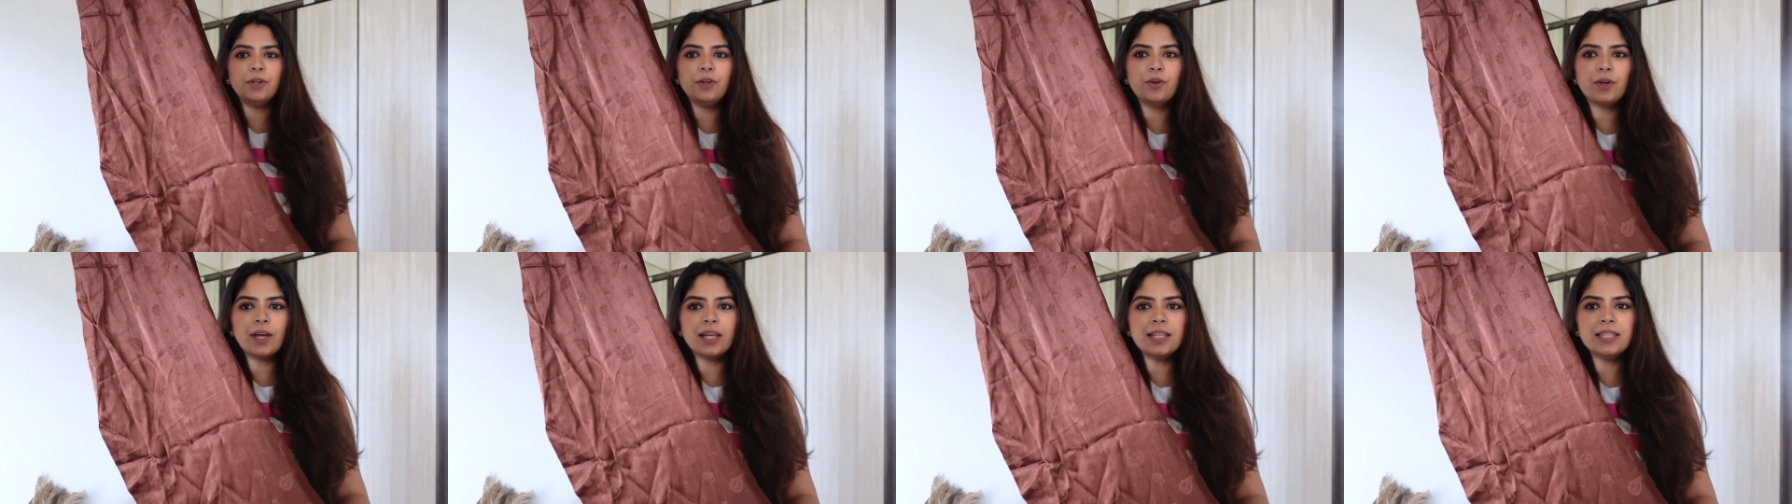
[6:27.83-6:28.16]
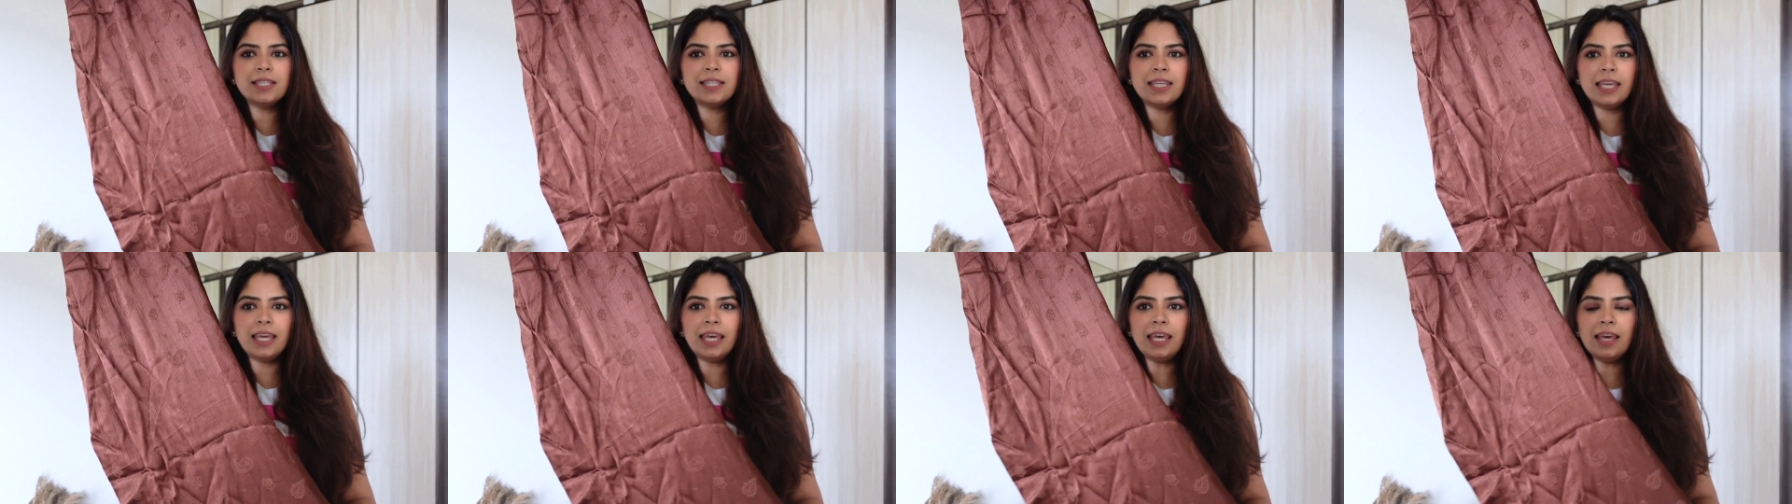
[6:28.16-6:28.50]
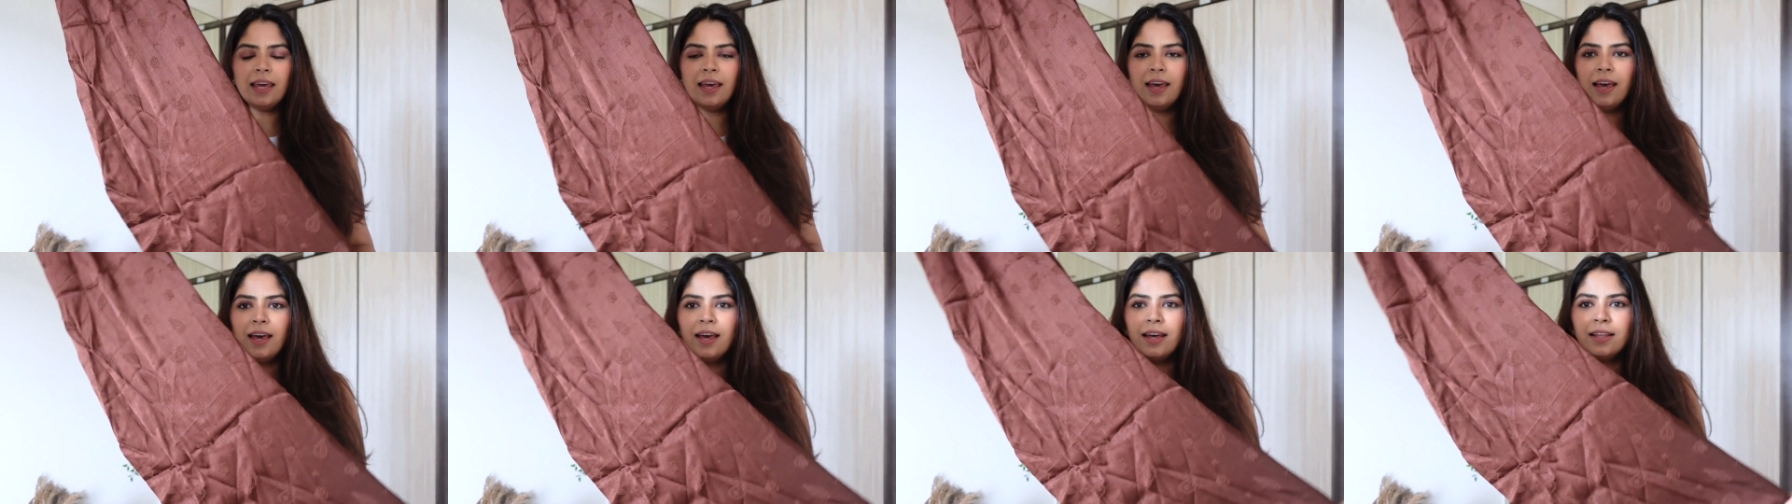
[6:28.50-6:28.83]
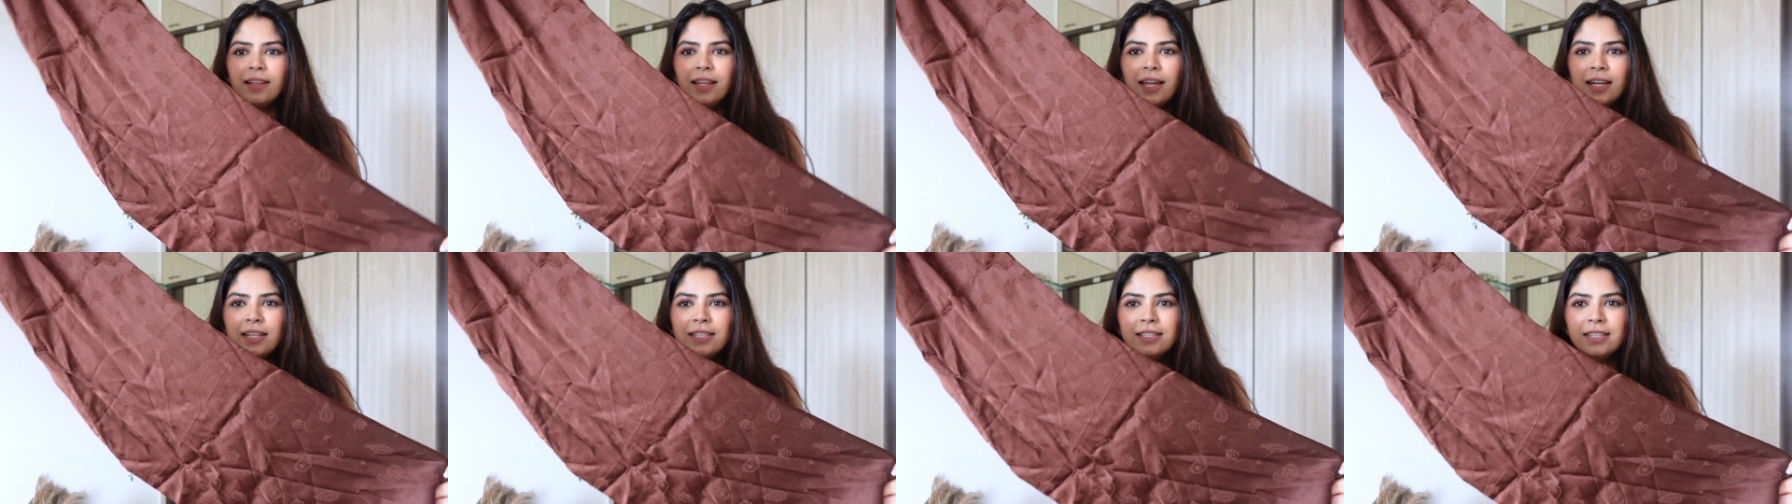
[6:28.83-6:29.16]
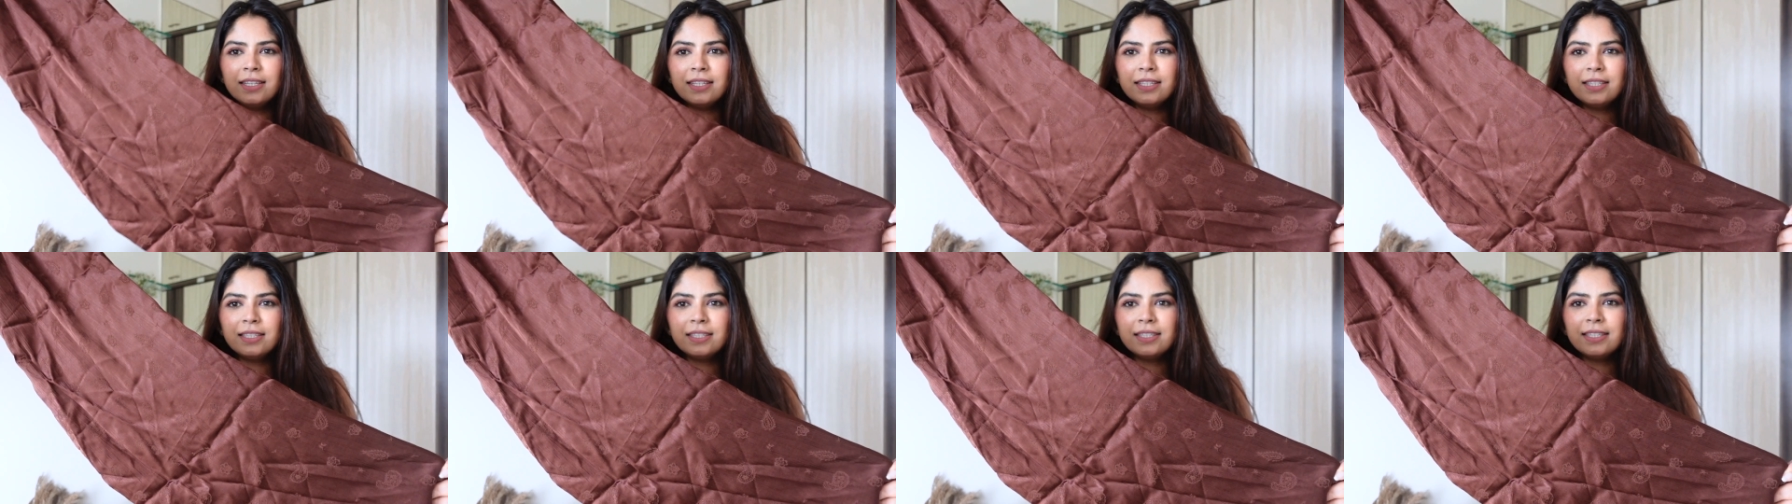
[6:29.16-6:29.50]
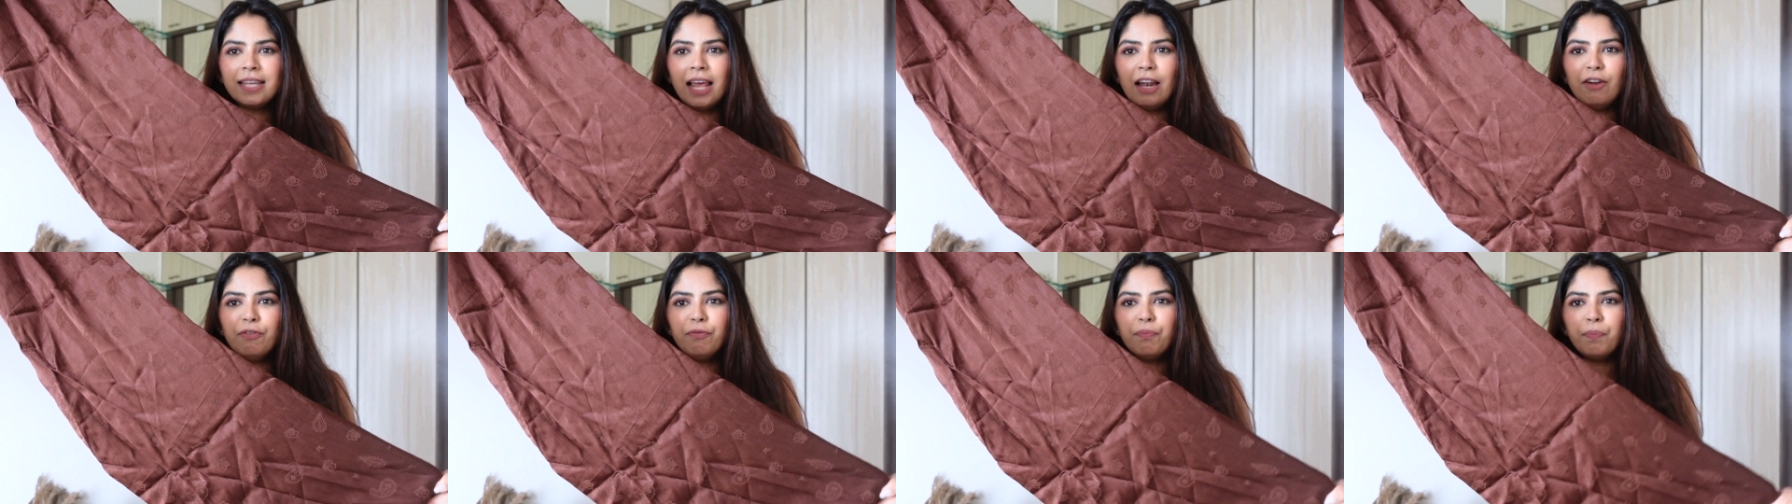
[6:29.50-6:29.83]
you can see that the
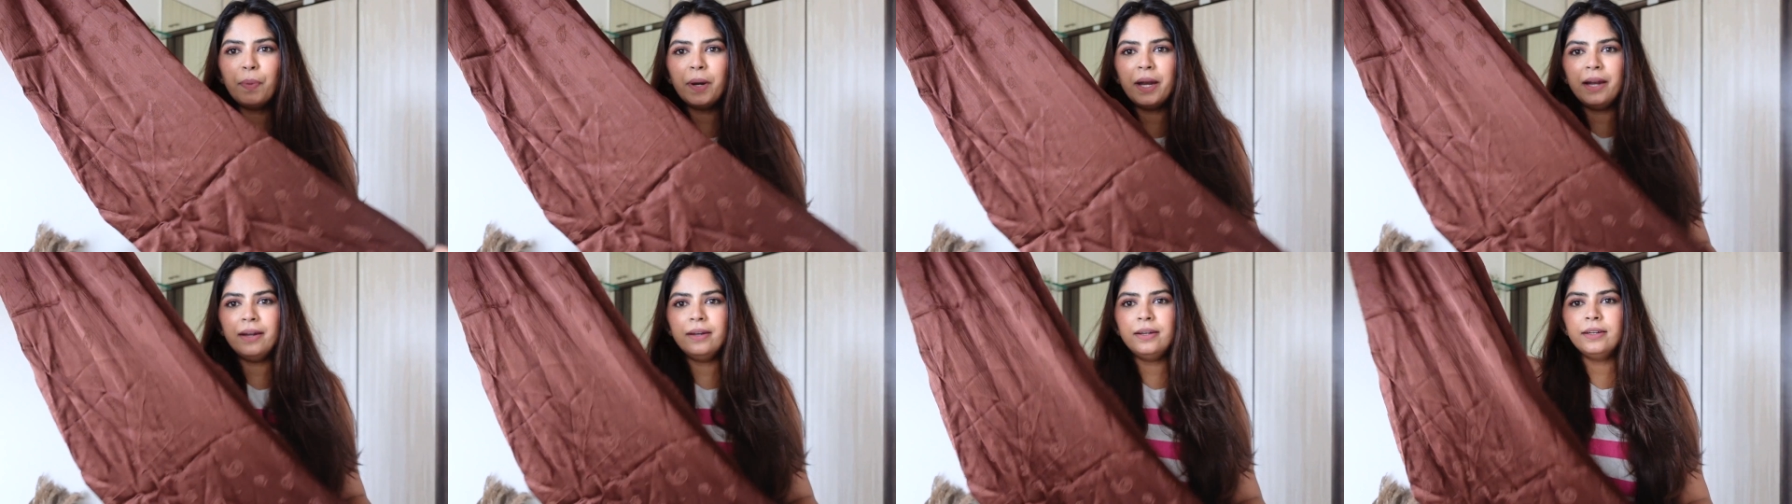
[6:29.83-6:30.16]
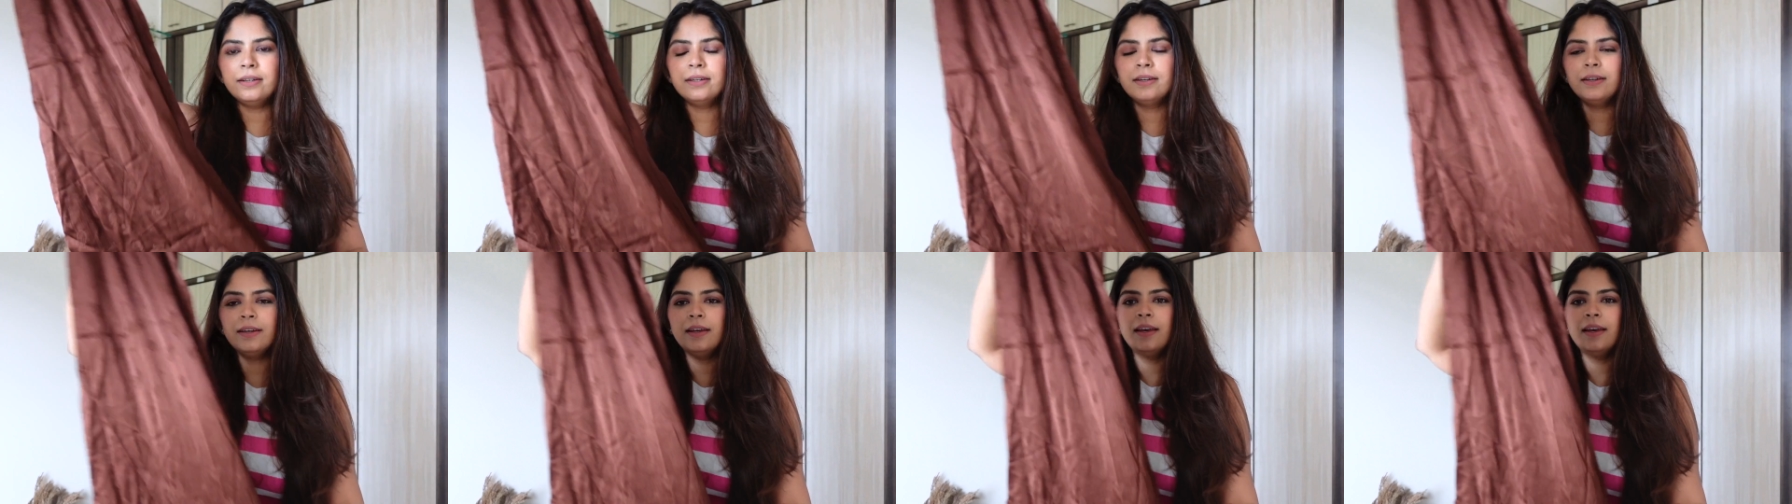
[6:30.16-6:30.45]
self print,